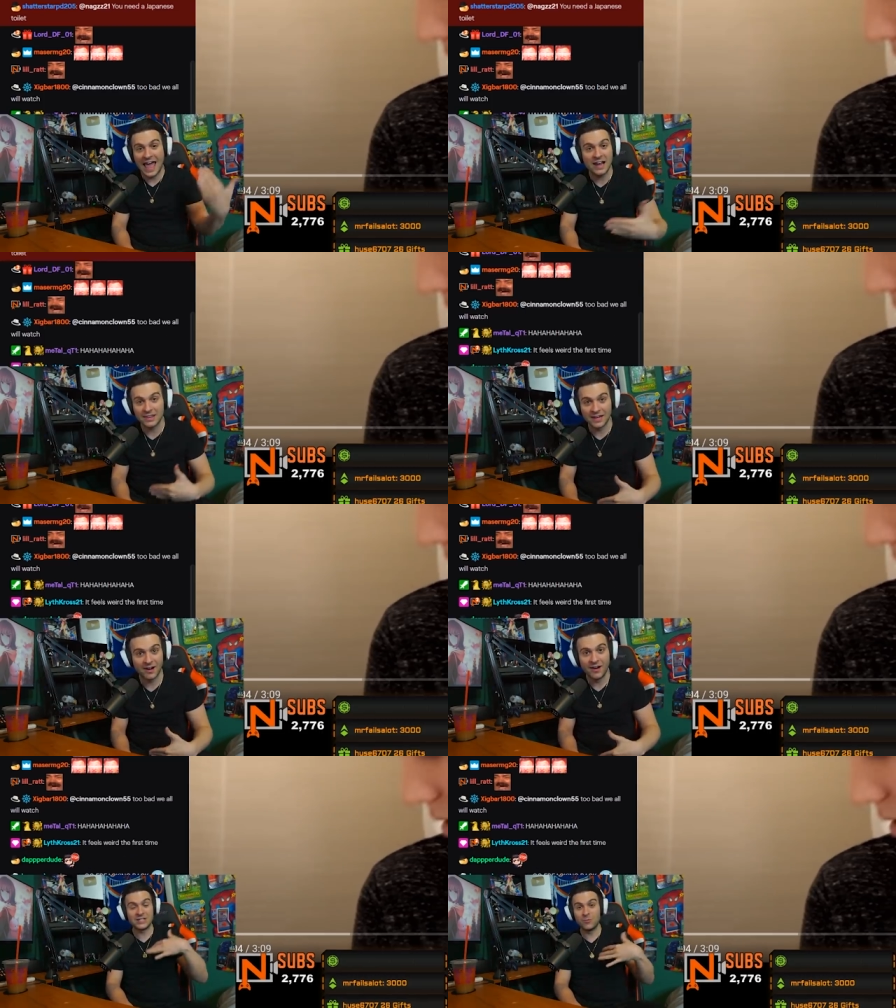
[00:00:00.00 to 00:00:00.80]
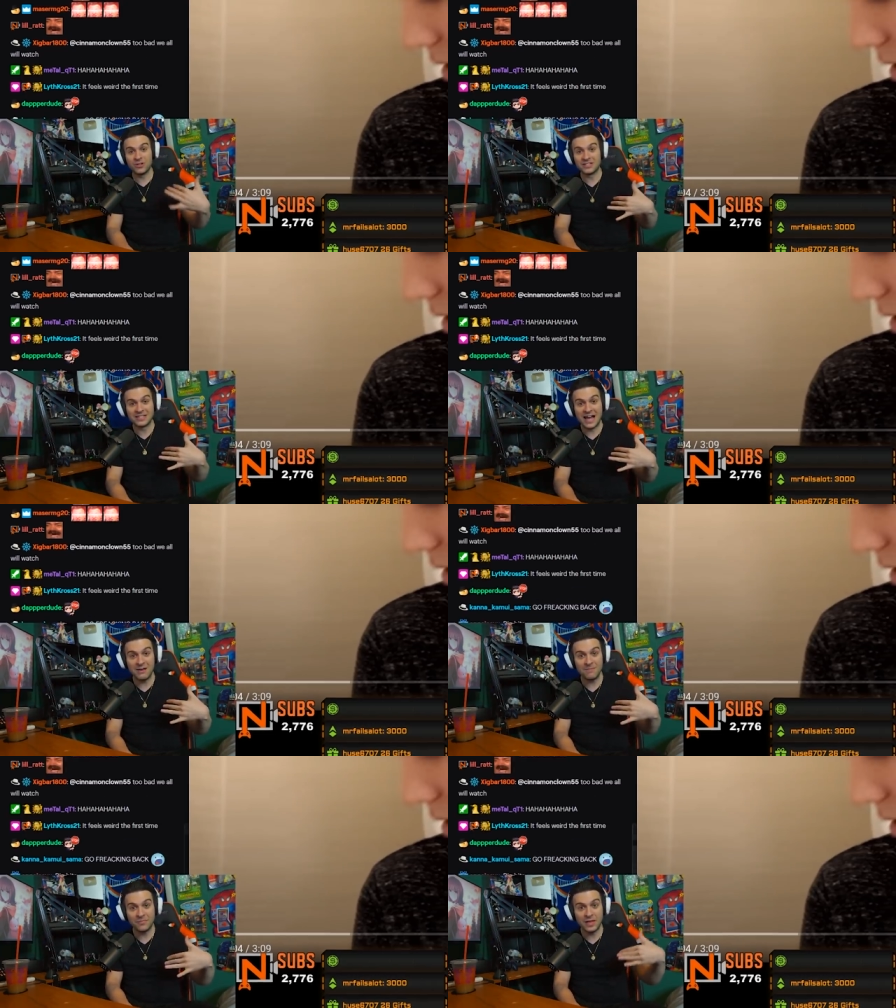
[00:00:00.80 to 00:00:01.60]
out of there. It wouldn't
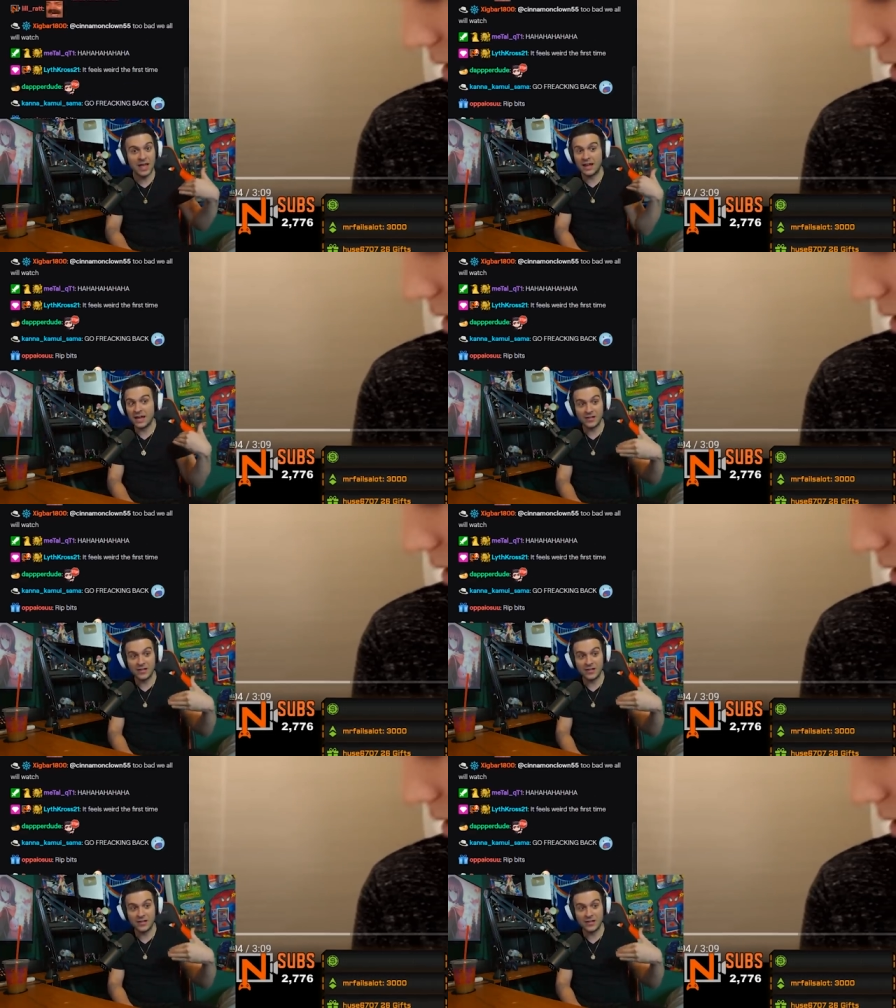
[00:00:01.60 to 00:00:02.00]
stop, and I, I